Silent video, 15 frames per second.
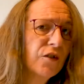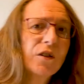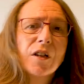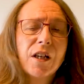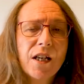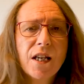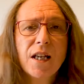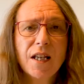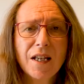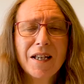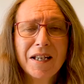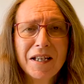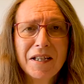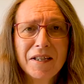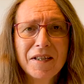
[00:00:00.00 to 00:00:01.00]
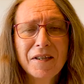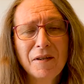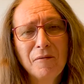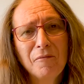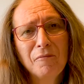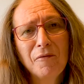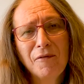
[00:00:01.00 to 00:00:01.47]
he is
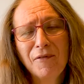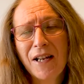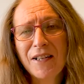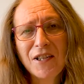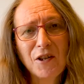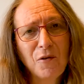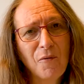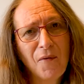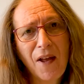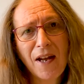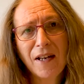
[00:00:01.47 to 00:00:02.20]
reflecting on that